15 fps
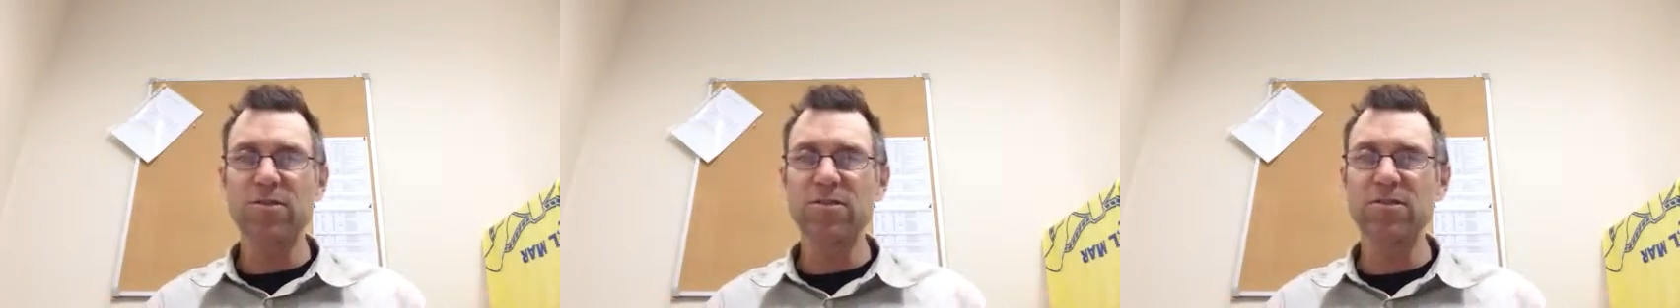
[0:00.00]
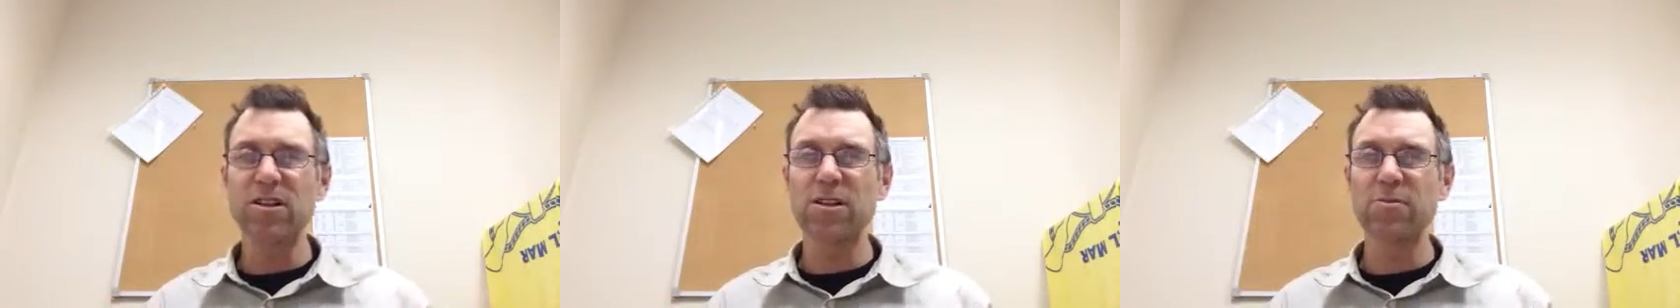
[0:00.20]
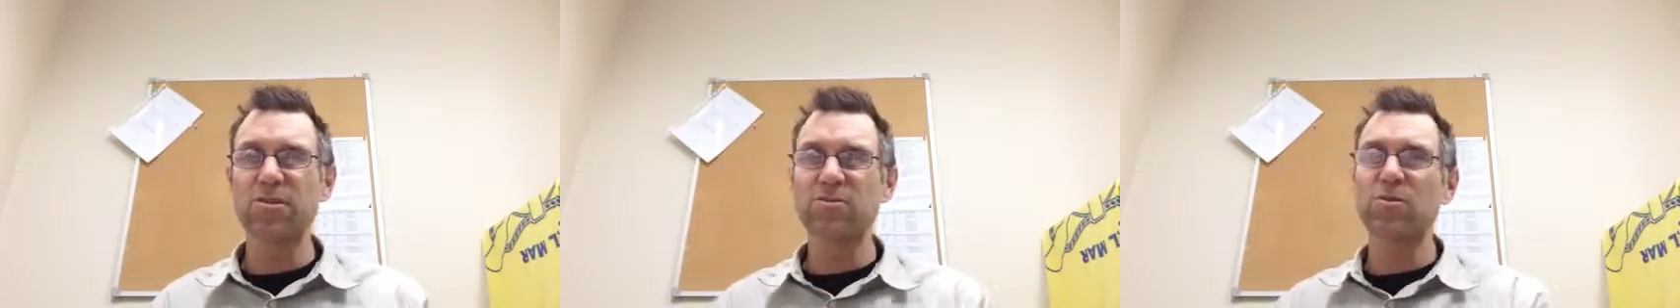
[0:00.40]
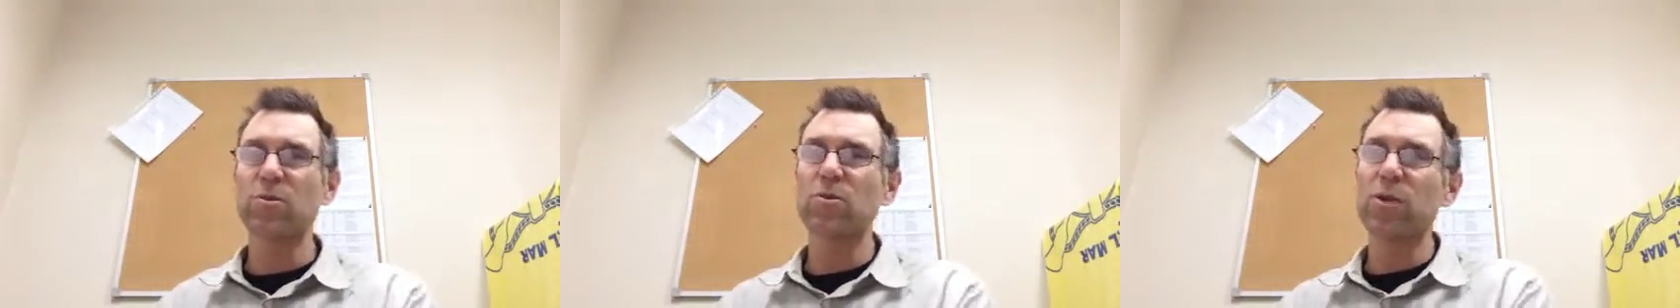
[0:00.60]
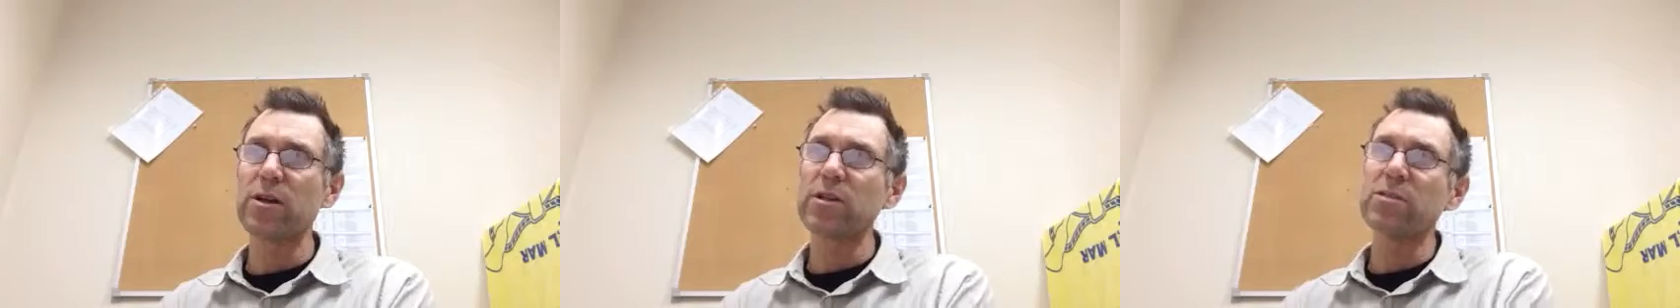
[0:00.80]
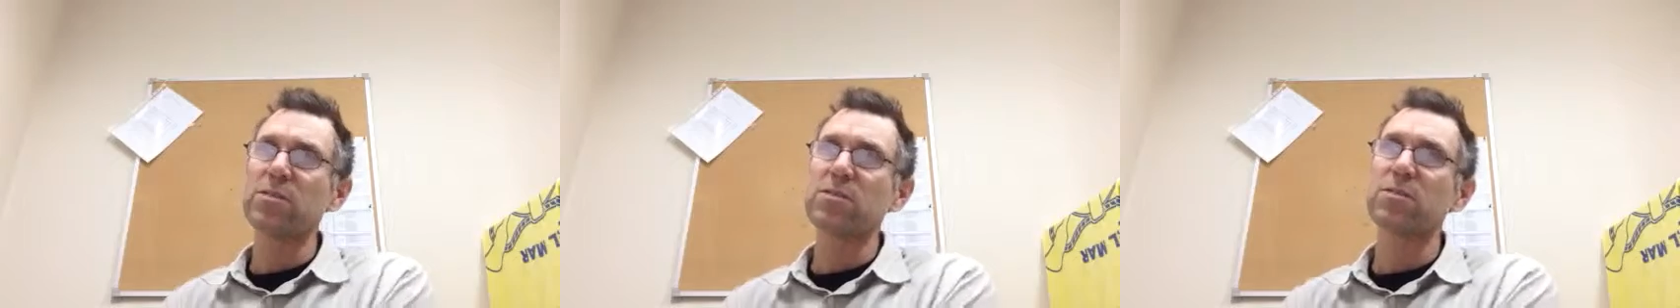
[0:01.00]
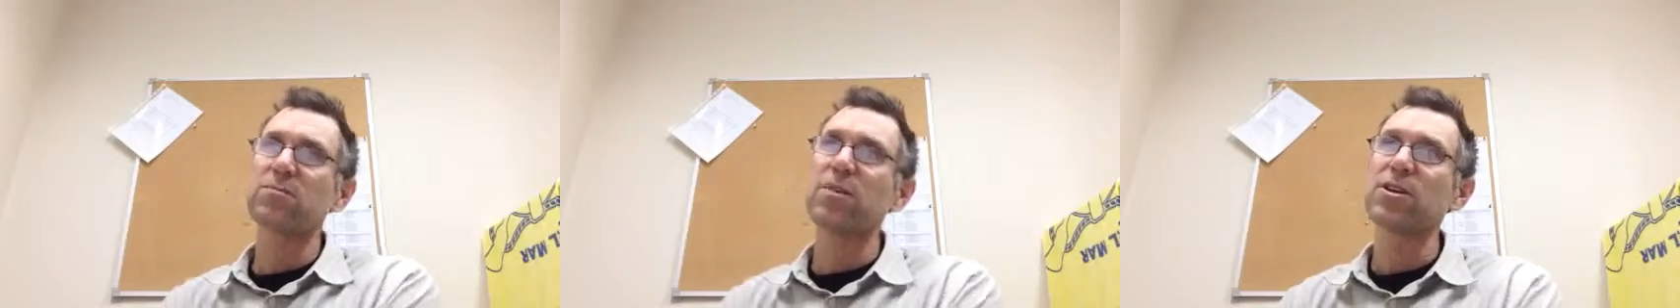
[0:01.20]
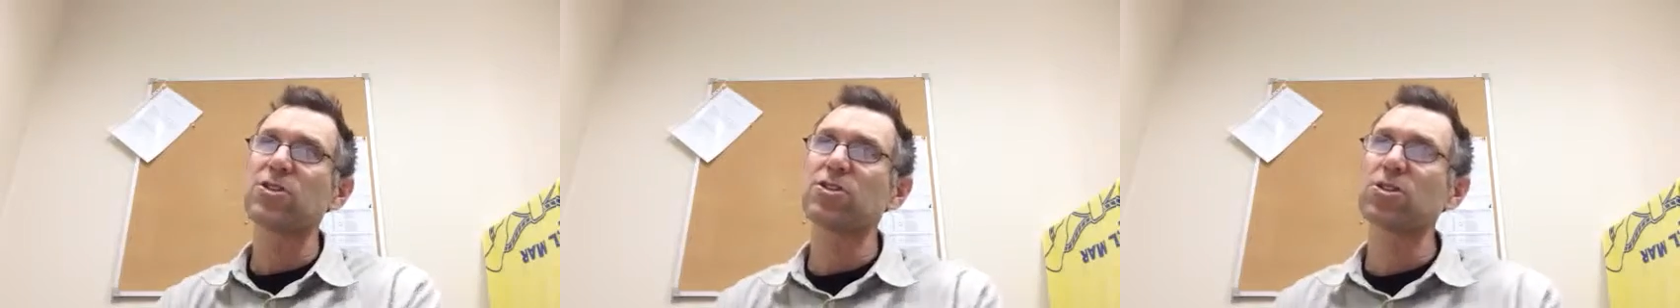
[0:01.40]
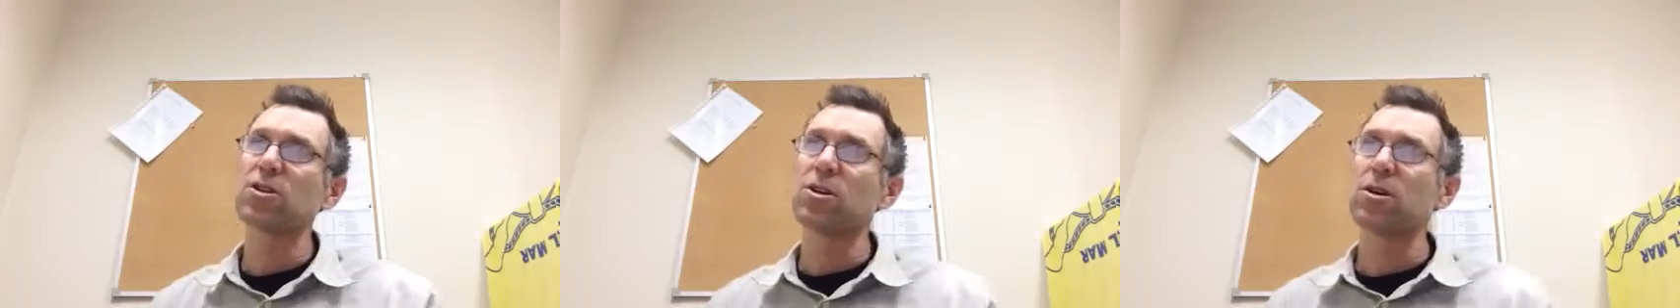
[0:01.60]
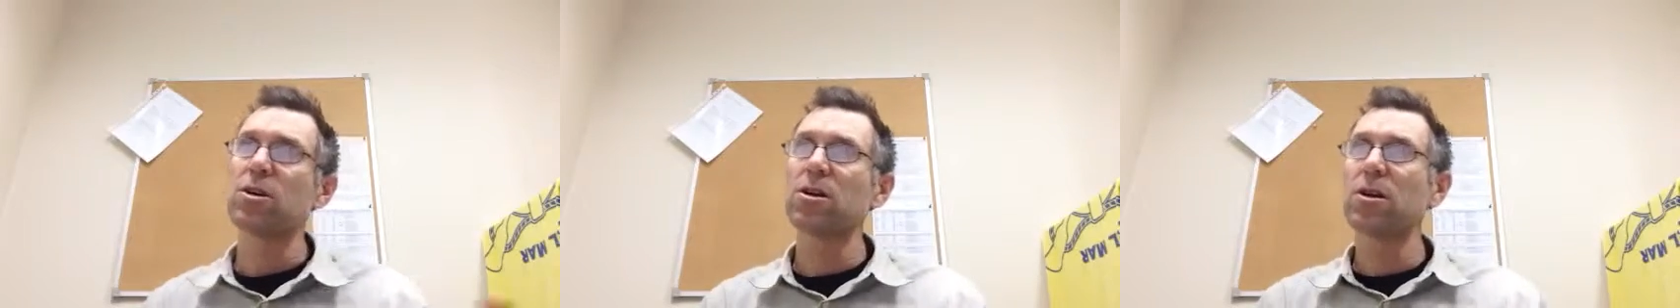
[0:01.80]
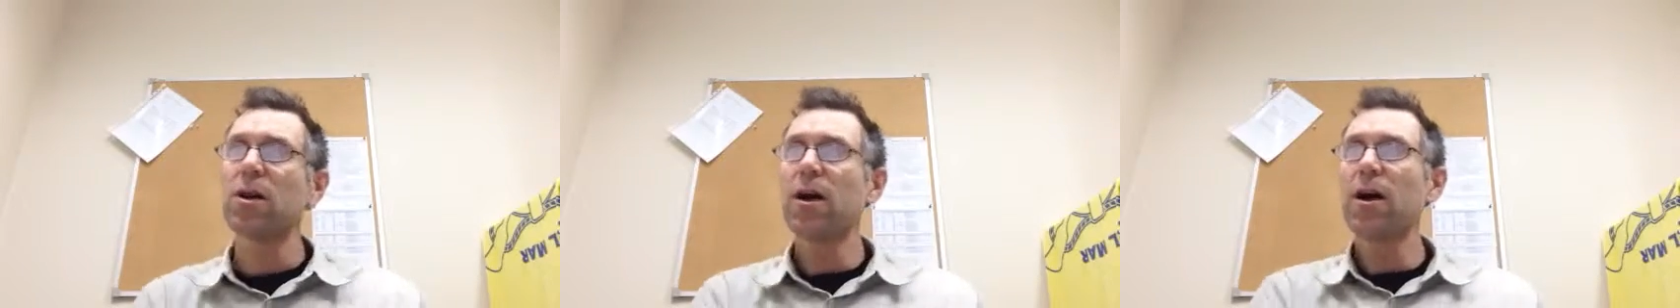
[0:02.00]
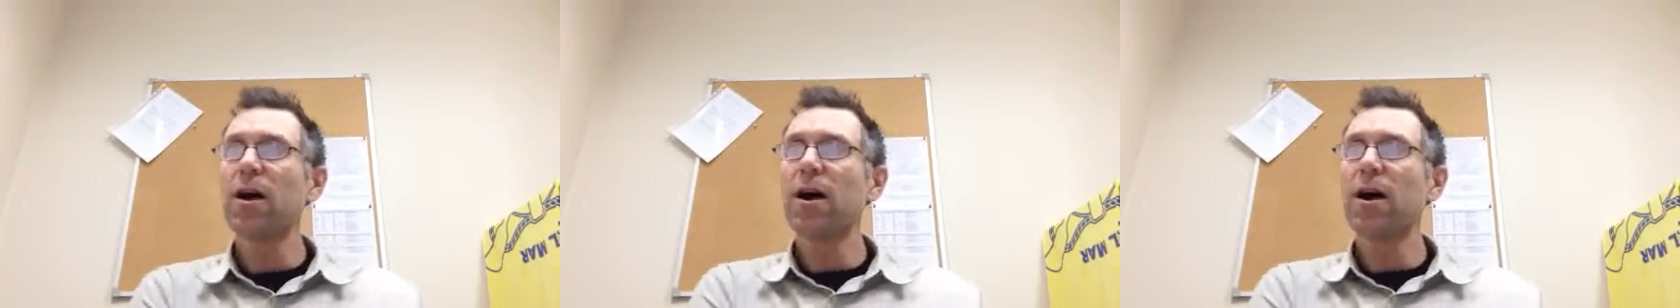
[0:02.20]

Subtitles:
over the syllabus real quickly just to make sure